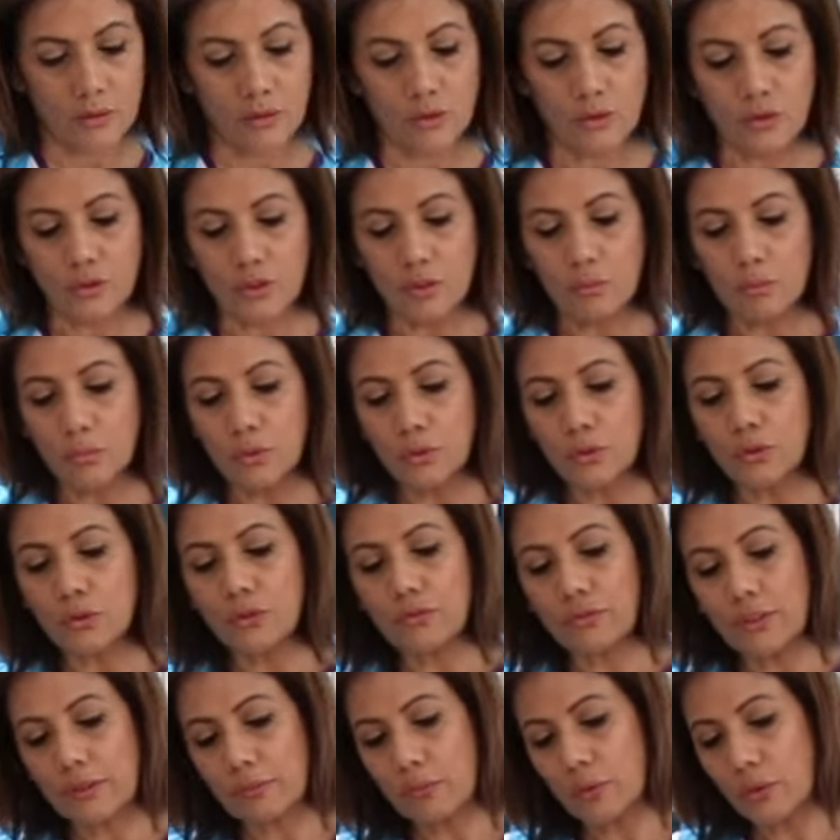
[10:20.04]
to
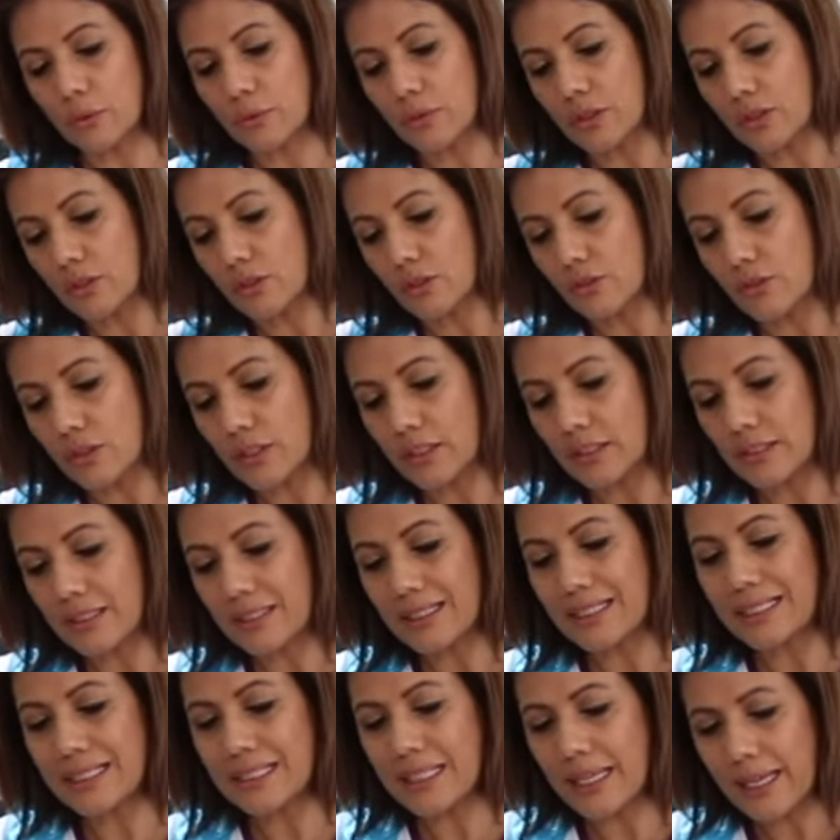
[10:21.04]
remove I'm always using
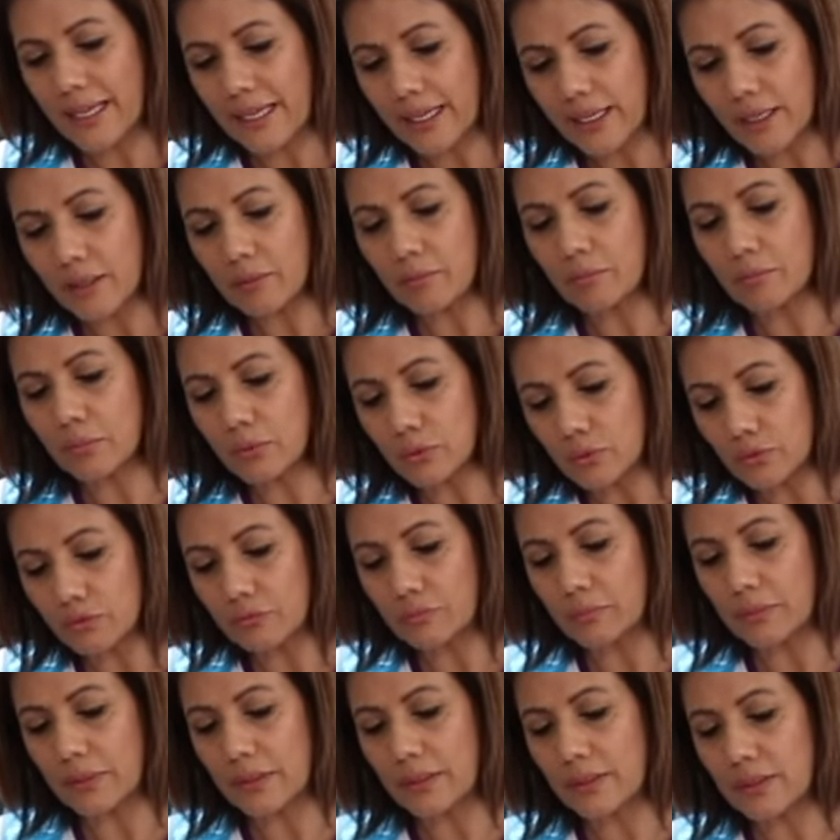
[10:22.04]
the same
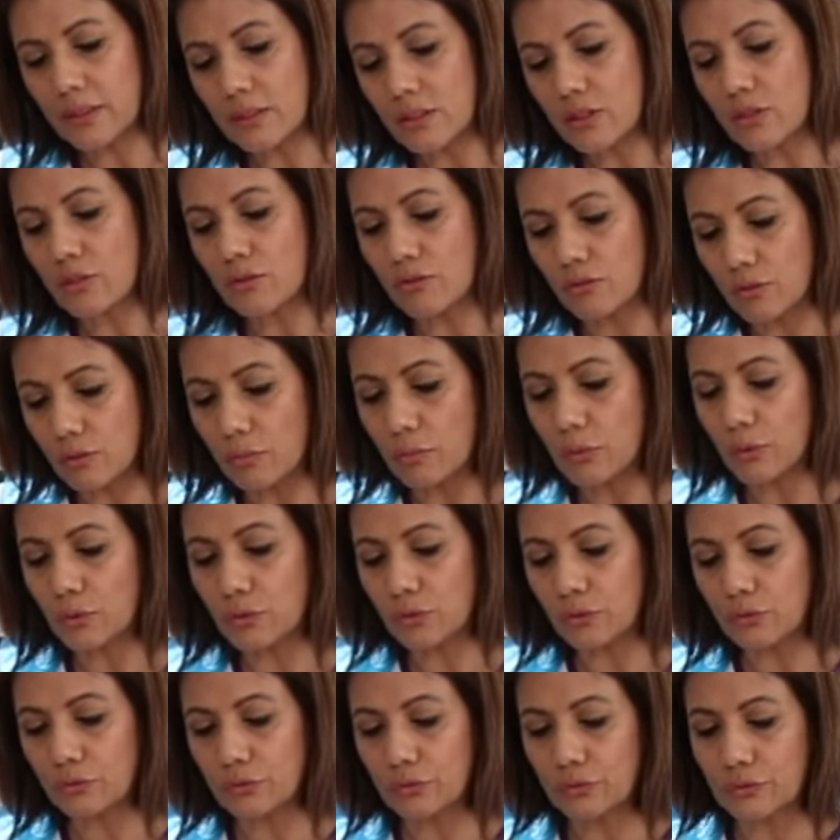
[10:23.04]
movements to
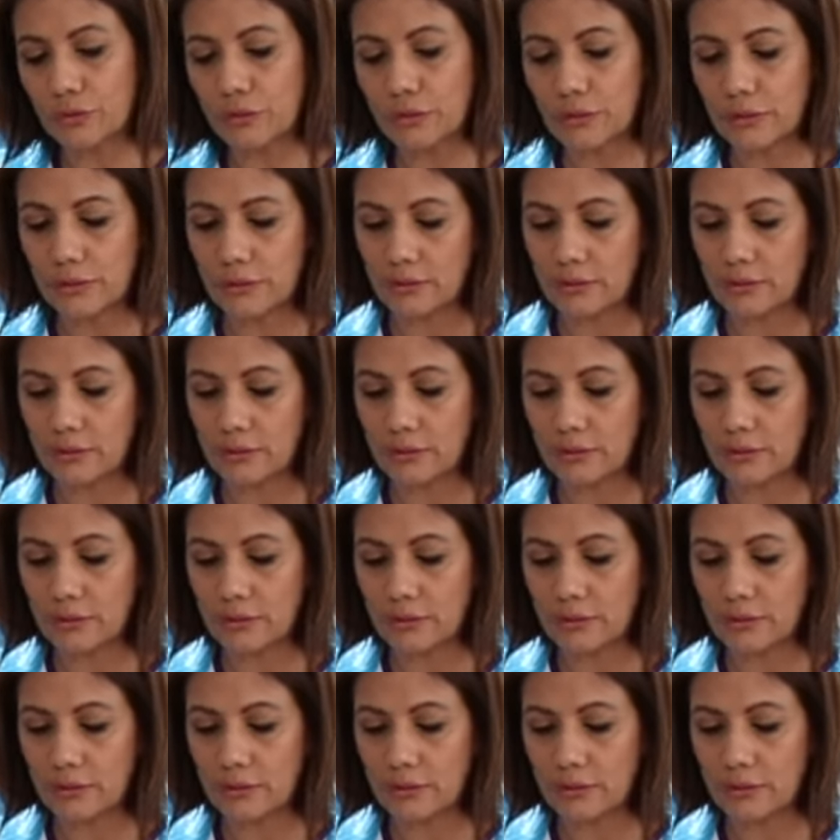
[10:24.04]
remove